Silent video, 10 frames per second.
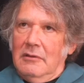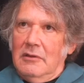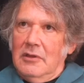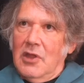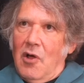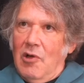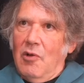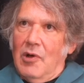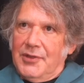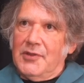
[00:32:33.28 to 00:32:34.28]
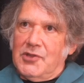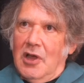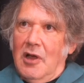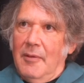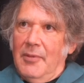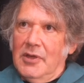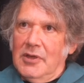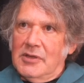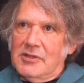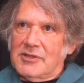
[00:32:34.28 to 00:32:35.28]
knowing what the job
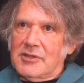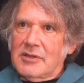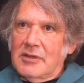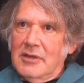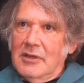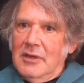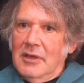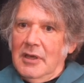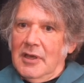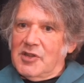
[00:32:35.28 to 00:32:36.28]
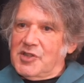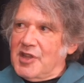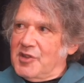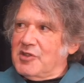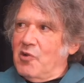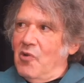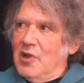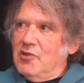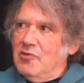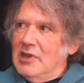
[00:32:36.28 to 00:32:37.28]
is and assessing
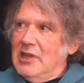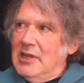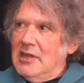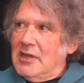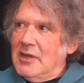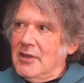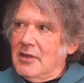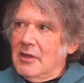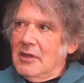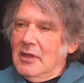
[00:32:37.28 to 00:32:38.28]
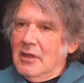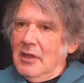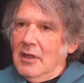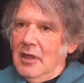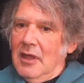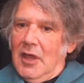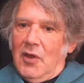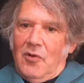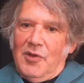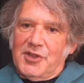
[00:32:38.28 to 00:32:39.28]
what you need
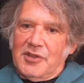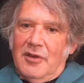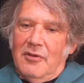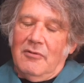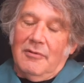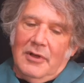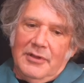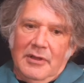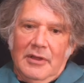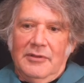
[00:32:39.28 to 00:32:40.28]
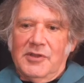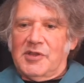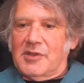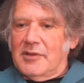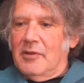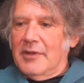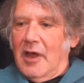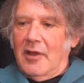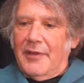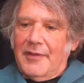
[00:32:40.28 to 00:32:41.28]
and also this is
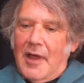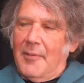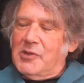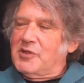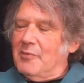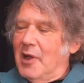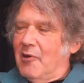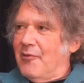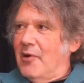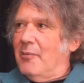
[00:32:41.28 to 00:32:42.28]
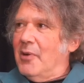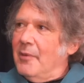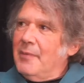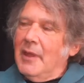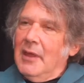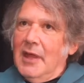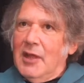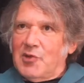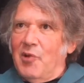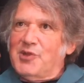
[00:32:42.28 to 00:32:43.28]
not on the topics of microphone but
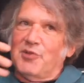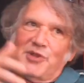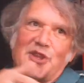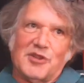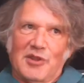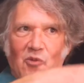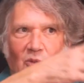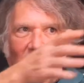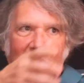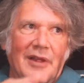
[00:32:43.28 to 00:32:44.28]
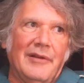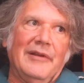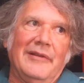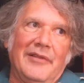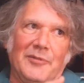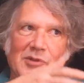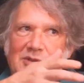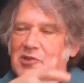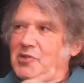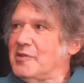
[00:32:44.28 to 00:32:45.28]
it's also assessing what the
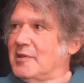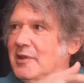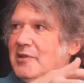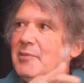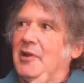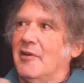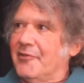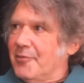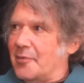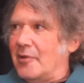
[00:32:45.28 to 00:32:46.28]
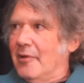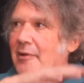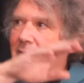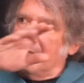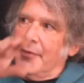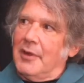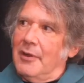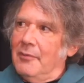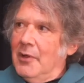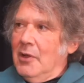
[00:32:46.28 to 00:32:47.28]
musicians need to be comfortable you
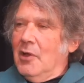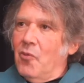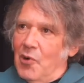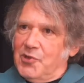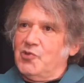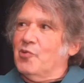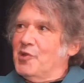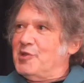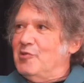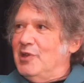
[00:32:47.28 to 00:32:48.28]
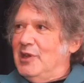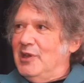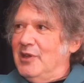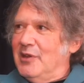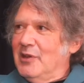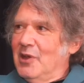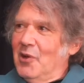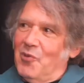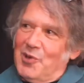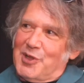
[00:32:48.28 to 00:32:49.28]
know what tools you need
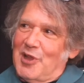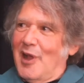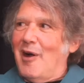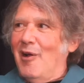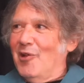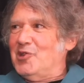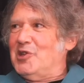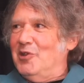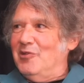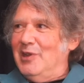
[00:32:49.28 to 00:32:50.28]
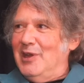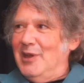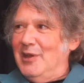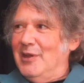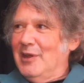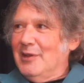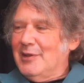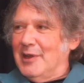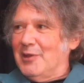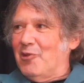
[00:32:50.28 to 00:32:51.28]
what psychology you need
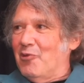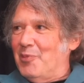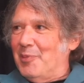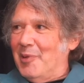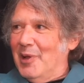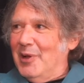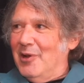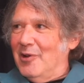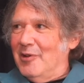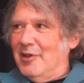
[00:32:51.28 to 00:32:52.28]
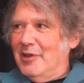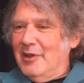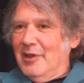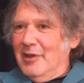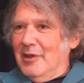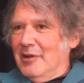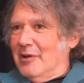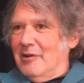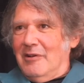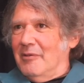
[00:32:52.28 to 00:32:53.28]
to get the group to play good
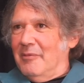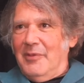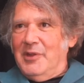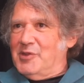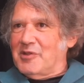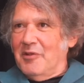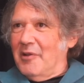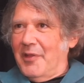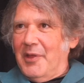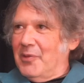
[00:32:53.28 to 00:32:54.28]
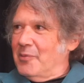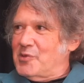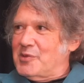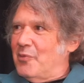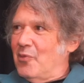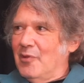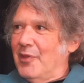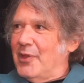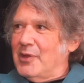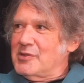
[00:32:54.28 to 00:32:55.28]
um, these are i think the most
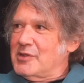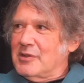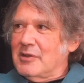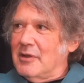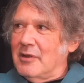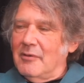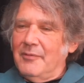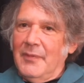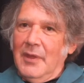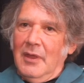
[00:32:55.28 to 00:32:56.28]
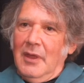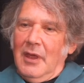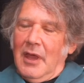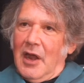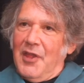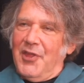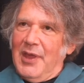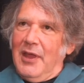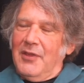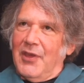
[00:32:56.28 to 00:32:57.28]
important things you know and i
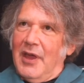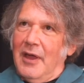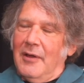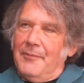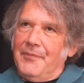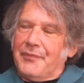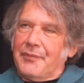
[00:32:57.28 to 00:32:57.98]
think that